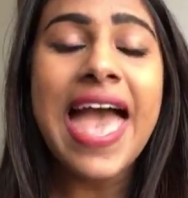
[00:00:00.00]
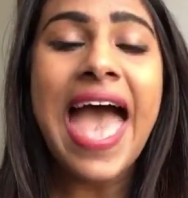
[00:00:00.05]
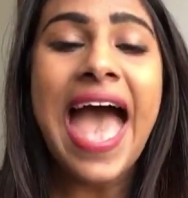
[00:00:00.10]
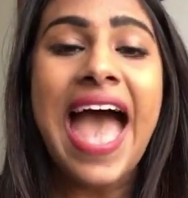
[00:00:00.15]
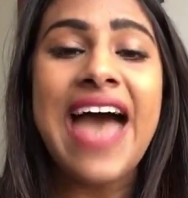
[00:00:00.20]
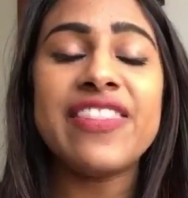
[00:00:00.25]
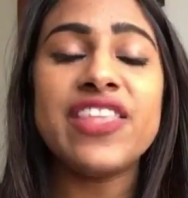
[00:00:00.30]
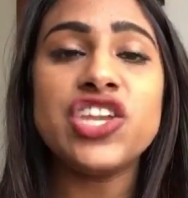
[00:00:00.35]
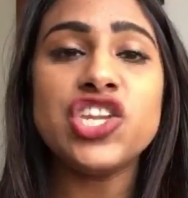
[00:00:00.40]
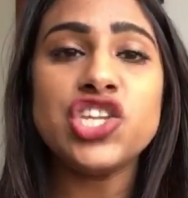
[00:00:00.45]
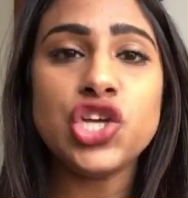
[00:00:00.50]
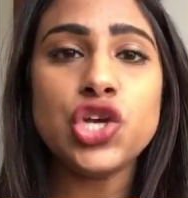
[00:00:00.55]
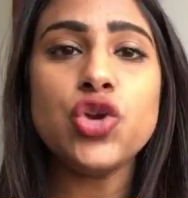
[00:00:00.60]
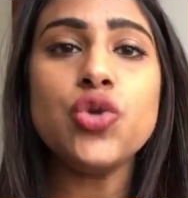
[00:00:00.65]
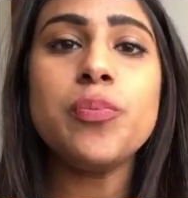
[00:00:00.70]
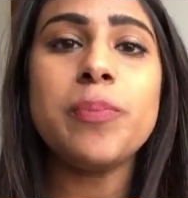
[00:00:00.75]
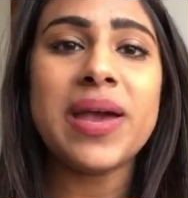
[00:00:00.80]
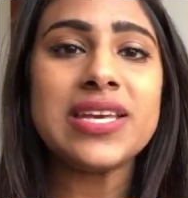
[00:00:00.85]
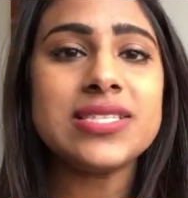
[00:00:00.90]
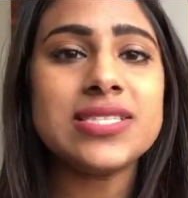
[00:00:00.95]
And then you
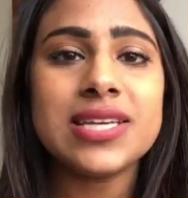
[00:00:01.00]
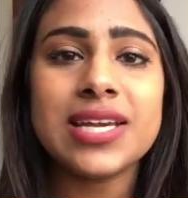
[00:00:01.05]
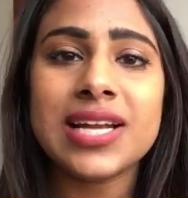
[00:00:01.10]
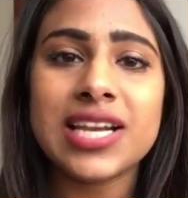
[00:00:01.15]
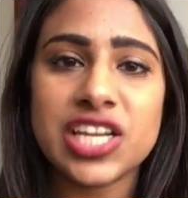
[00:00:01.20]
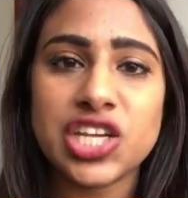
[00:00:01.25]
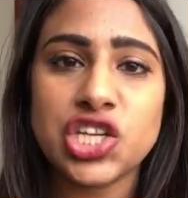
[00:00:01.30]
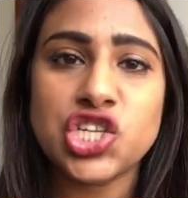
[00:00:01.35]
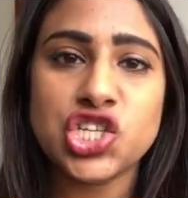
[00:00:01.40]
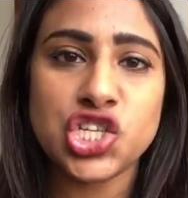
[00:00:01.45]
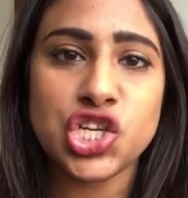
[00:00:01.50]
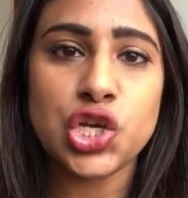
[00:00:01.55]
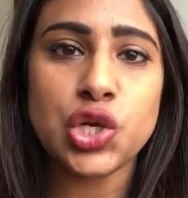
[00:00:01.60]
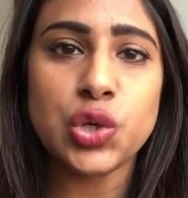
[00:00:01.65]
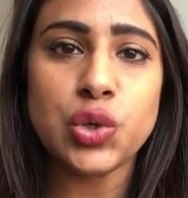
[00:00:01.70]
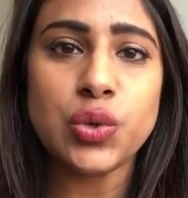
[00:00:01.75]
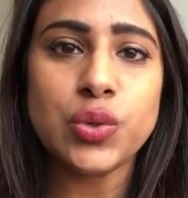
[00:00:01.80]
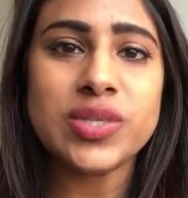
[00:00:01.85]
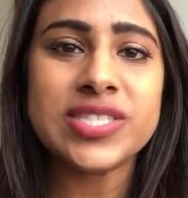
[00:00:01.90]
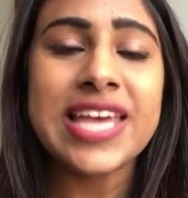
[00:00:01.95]
basically
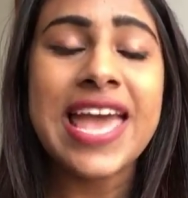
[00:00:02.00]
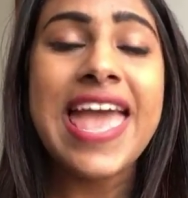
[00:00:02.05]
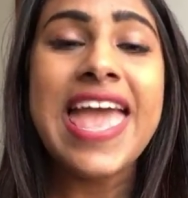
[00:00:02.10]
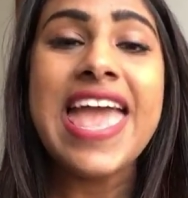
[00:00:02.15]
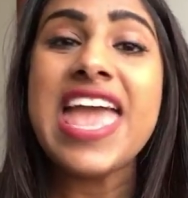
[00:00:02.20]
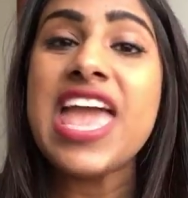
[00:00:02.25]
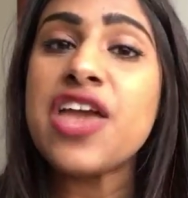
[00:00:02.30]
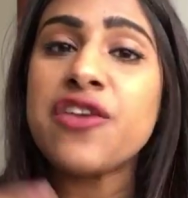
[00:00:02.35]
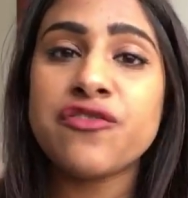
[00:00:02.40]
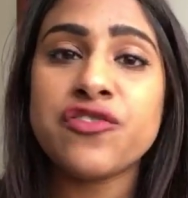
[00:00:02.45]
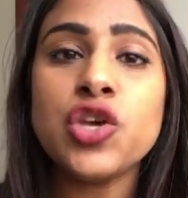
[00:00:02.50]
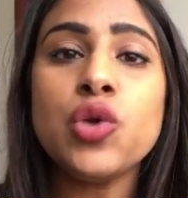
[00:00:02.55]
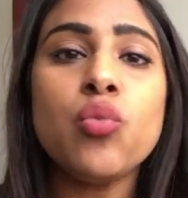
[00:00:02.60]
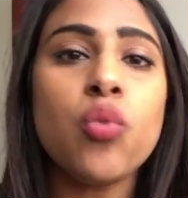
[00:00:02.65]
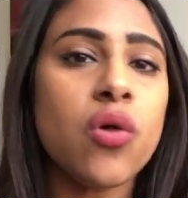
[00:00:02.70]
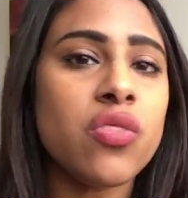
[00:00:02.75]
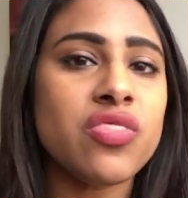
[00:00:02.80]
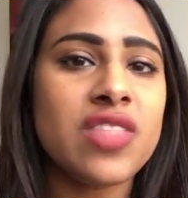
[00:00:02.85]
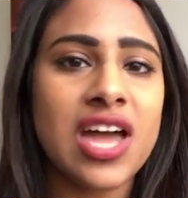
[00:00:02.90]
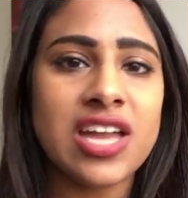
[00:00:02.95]
choose if you
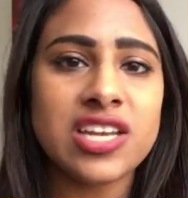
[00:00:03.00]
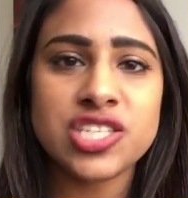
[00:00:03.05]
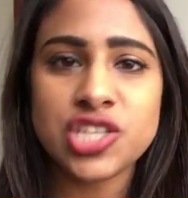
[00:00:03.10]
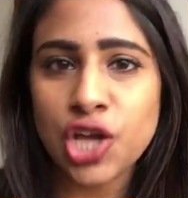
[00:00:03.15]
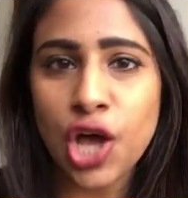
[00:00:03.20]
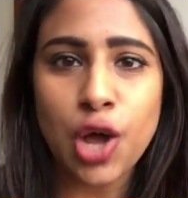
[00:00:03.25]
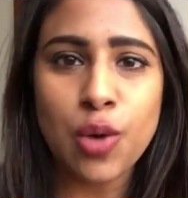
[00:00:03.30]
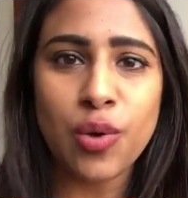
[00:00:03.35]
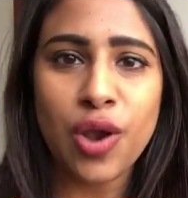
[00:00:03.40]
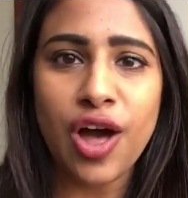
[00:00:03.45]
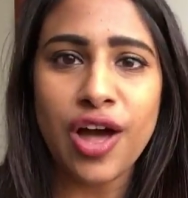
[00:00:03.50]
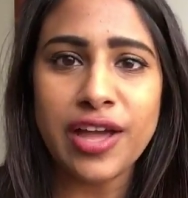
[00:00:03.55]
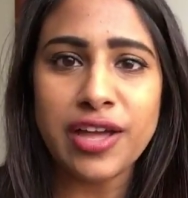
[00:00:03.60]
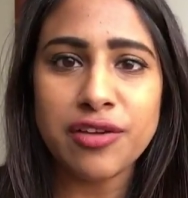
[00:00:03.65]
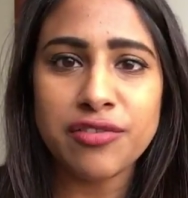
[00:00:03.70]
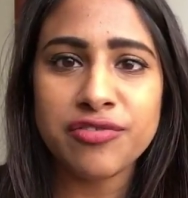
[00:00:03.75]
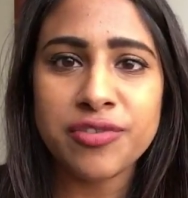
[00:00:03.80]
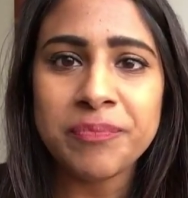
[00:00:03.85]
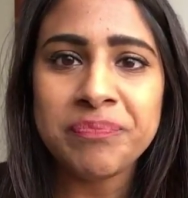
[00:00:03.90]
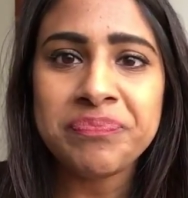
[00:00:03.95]
want that to go
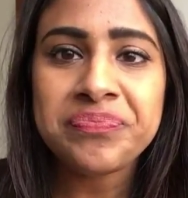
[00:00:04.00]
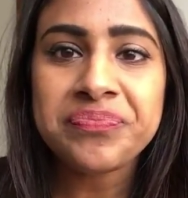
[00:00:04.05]
live.